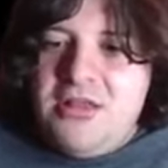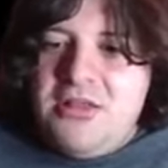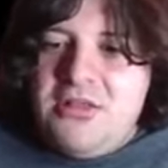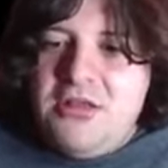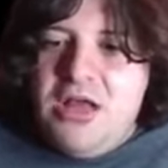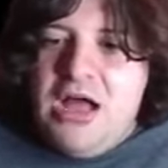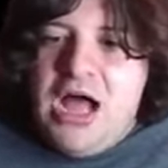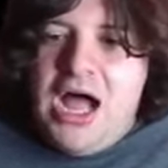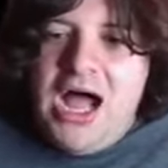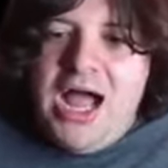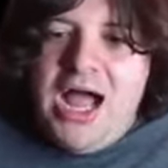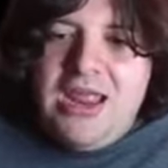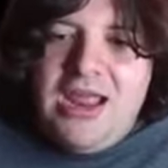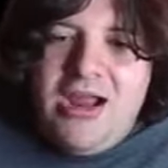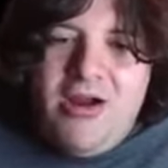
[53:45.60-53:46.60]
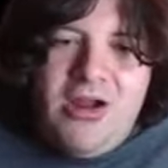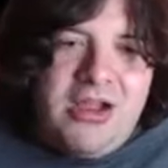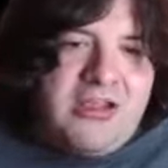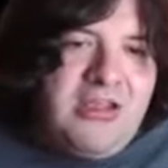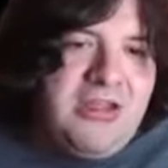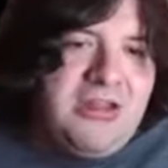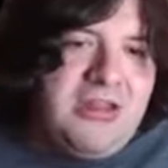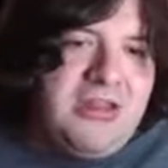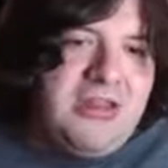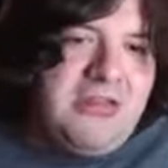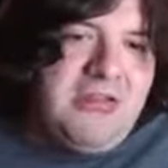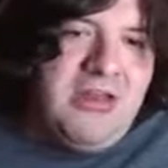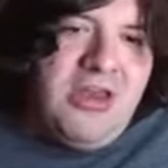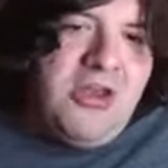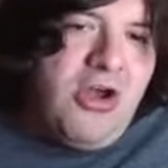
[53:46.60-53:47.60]
Uh, Eric, you,
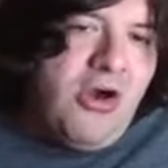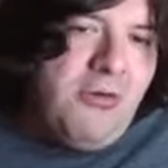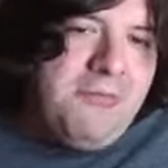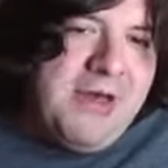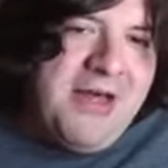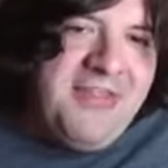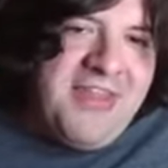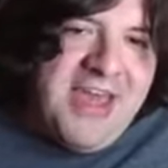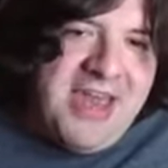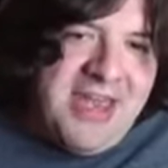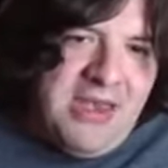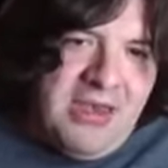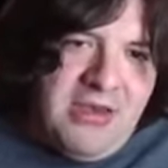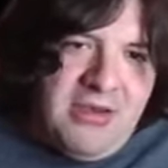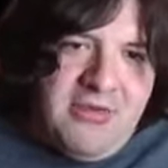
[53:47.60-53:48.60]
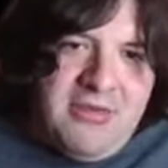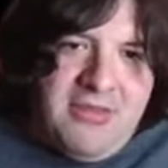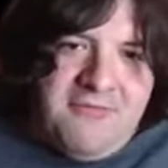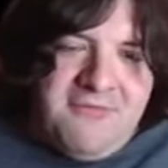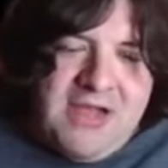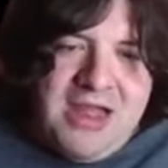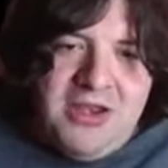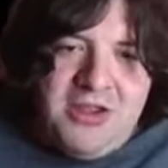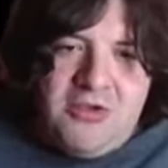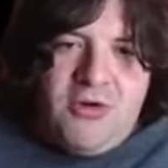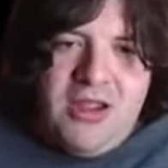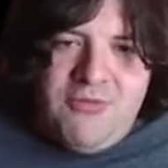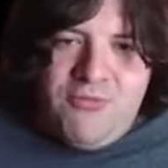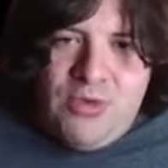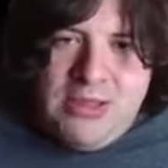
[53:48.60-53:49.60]
you didn't know about that? the Find a
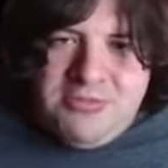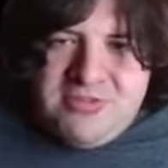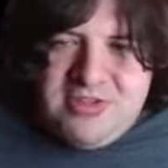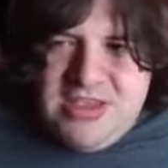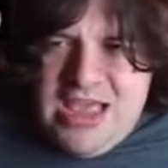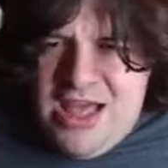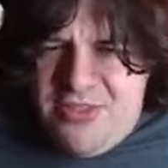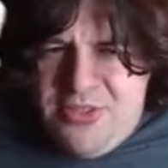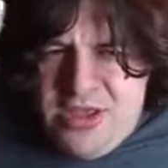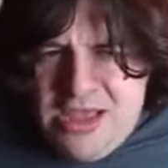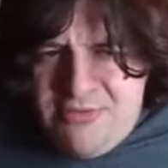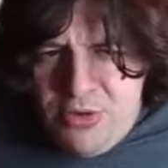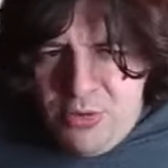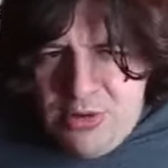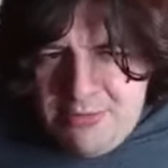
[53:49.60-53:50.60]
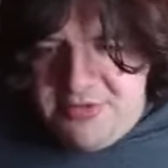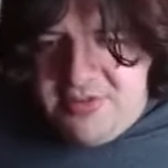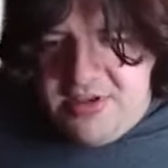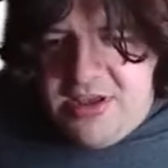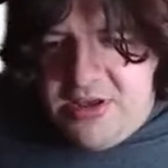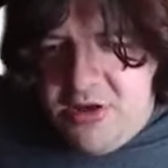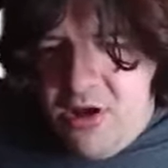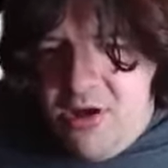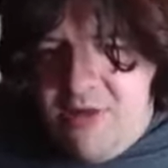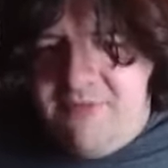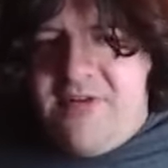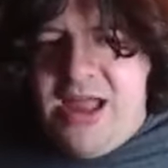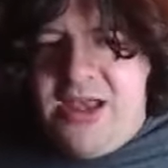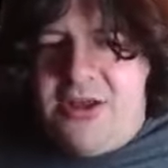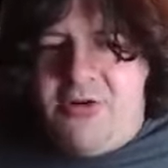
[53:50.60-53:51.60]
Grave website. Yeah, they have a website called
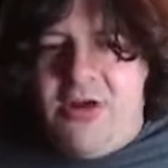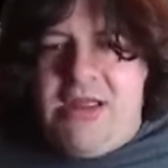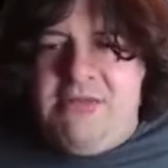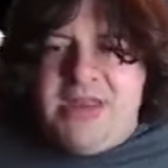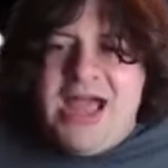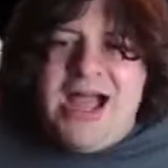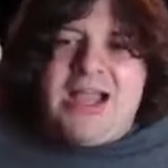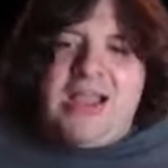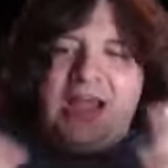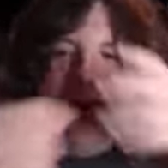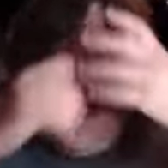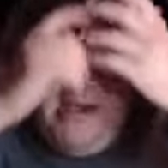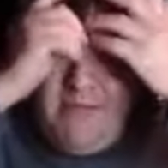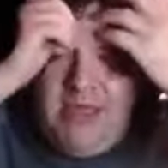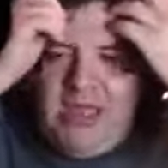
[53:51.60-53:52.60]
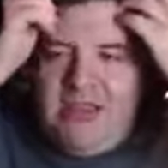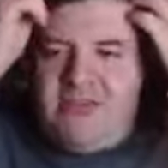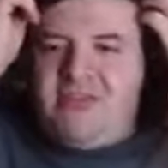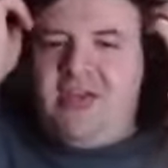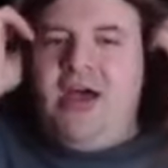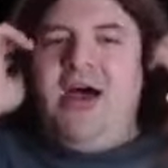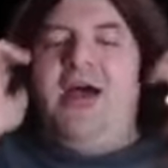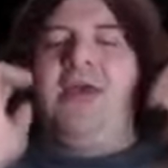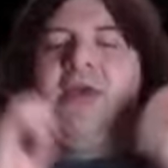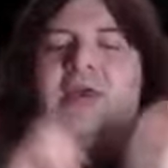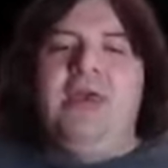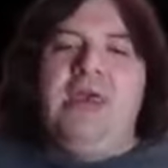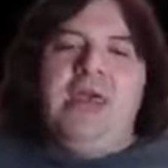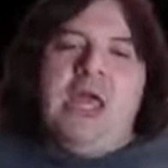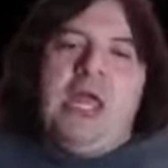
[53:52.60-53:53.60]
findagrave.com. It's uh
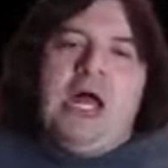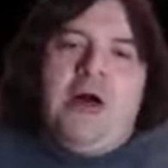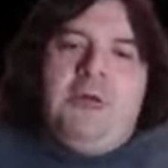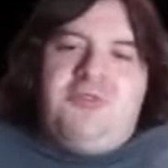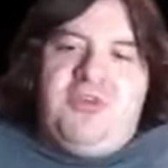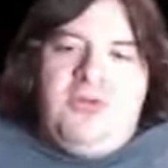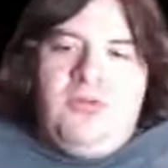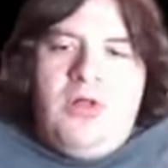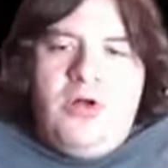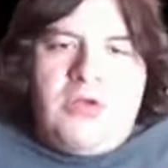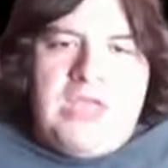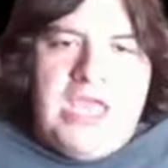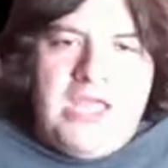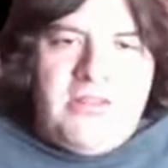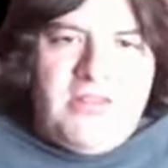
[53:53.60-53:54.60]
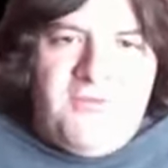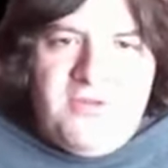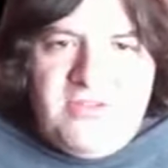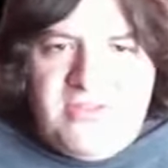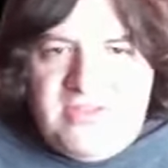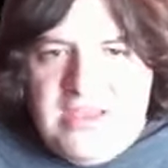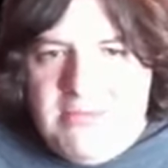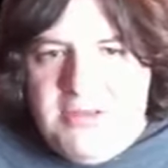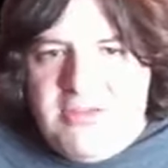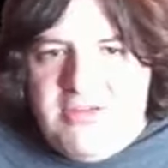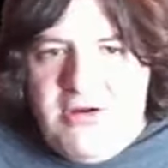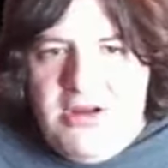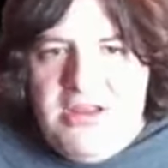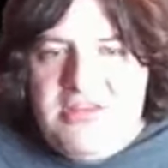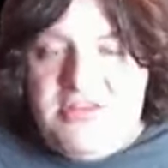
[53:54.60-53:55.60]
it helps you locate different
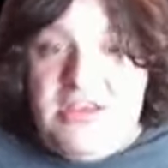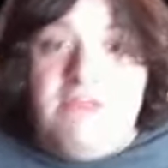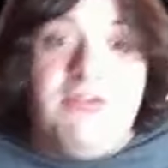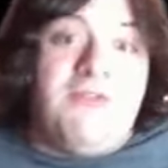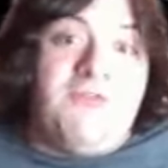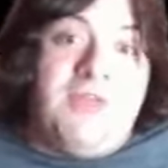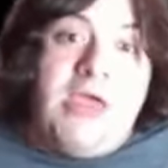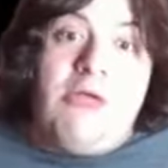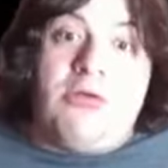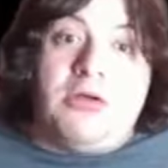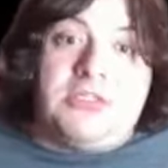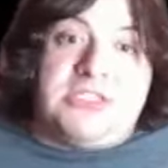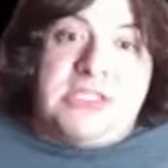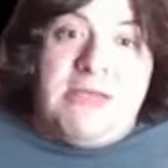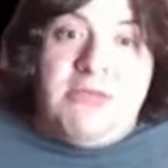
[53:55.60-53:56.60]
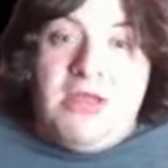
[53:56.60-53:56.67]
cemeteries, even if they were some,